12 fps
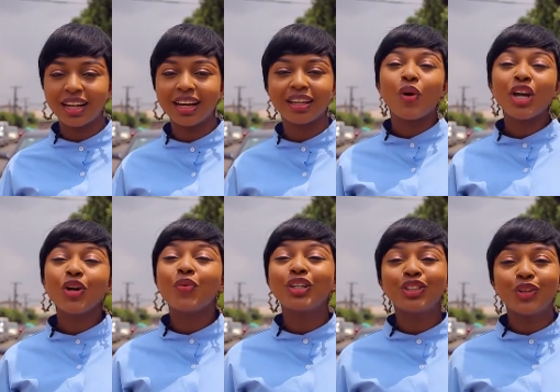Like when you
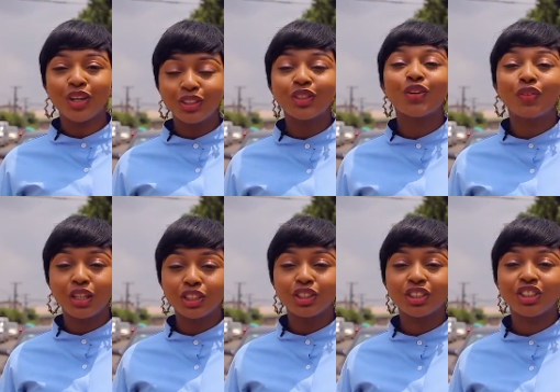want to go into a
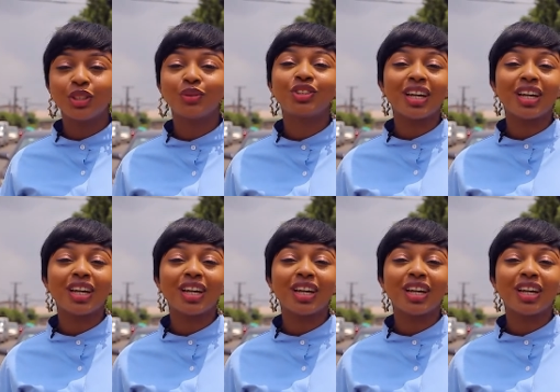relationship,